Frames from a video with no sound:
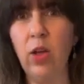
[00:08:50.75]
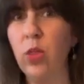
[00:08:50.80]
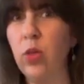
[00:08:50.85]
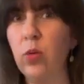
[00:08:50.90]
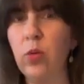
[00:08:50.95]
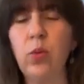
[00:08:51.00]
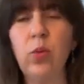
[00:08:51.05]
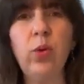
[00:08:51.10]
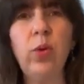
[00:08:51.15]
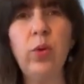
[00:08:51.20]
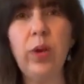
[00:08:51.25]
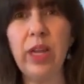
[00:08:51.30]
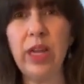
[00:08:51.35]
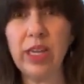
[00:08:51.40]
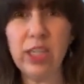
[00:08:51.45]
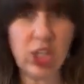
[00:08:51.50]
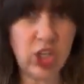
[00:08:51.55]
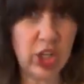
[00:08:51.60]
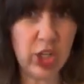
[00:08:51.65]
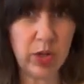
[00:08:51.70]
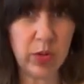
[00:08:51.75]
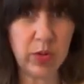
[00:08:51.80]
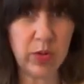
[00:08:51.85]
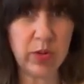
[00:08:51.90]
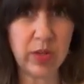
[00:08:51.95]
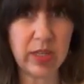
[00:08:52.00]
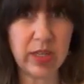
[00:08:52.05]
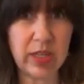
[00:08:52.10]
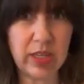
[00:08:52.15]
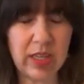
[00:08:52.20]
the root
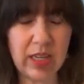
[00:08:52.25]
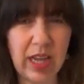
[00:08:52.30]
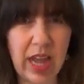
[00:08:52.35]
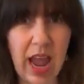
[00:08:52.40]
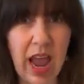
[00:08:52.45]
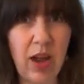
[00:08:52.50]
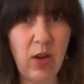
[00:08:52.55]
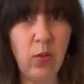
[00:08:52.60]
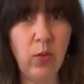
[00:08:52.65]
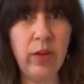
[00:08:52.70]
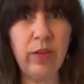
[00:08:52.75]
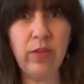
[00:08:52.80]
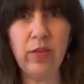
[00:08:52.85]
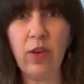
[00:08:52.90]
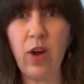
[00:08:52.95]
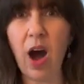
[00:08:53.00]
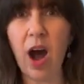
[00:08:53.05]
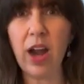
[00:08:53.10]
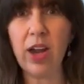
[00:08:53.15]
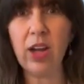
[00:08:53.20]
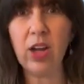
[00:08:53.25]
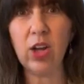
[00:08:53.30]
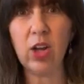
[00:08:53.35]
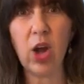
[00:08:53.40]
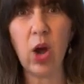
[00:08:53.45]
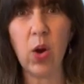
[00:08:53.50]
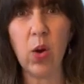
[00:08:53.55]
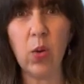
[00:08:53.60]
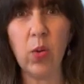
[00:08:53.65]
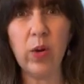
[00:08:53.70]
issues and we've got to
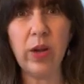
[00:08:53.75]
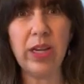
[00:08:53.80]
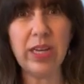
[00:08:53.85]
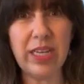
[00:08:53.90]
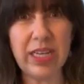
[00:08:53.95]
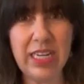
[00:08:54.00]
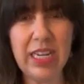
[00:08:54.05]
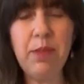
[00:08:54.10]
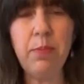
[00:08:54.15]
go